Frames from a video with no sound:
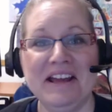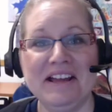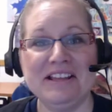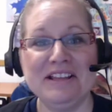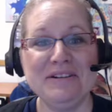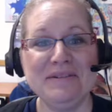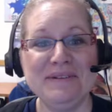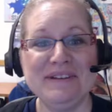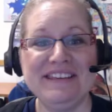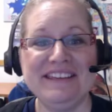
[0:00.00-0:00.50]

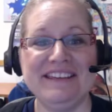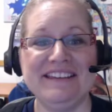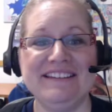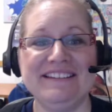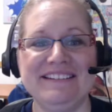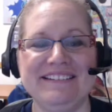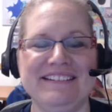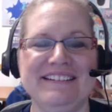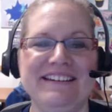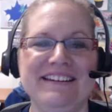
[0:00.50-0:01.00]
Hello
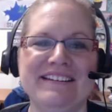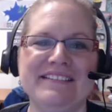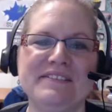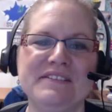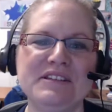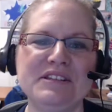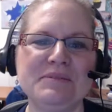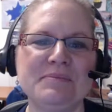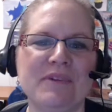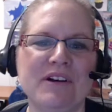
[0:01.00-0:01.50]
again.
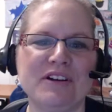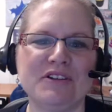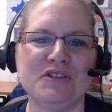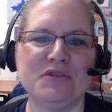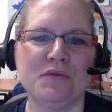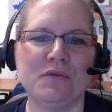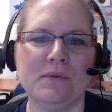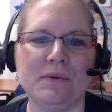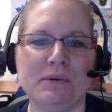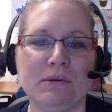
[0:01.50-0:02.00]
This
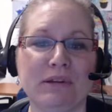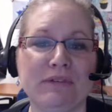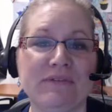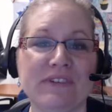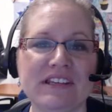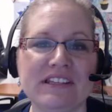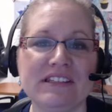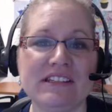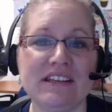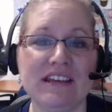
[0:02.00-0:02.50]
module we will
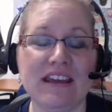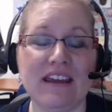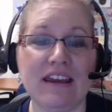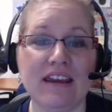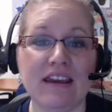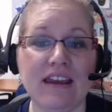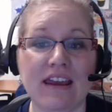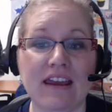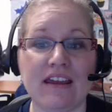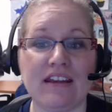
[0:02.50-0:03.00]

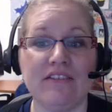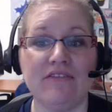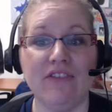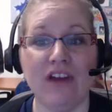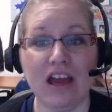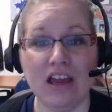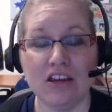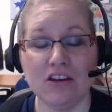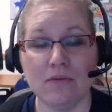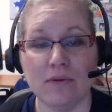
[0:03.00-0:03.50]
investigate and
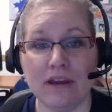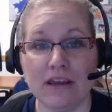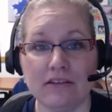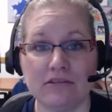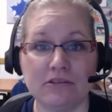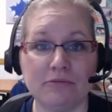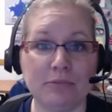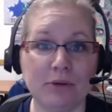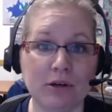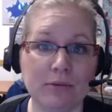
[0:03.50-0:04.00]
evaluate
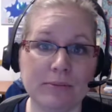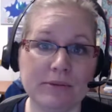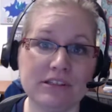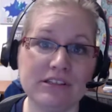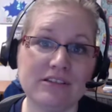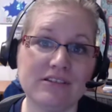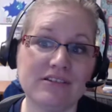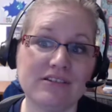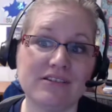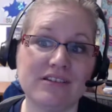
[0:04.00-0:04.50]
the
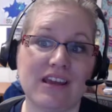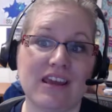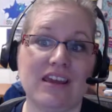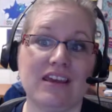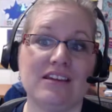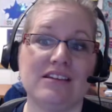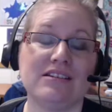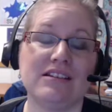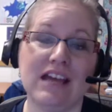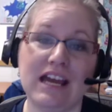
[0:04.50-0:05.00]
purposes
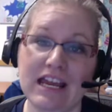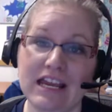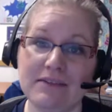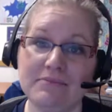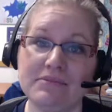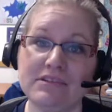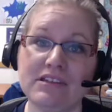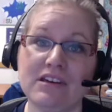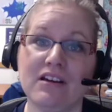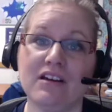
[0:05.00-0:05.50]
and
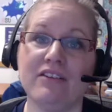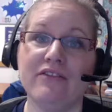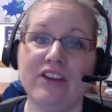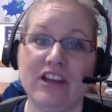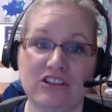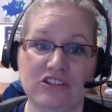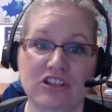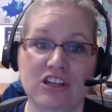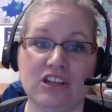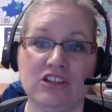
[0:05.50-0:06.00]
types of
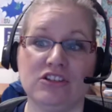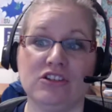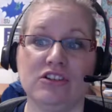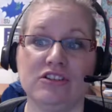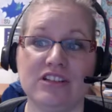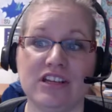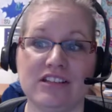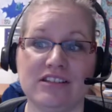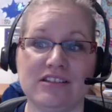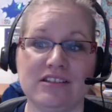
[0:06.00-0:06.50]
educational
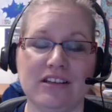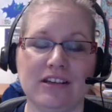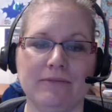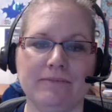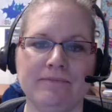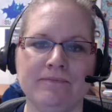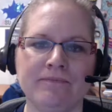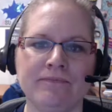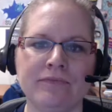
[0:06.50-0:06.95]
testing.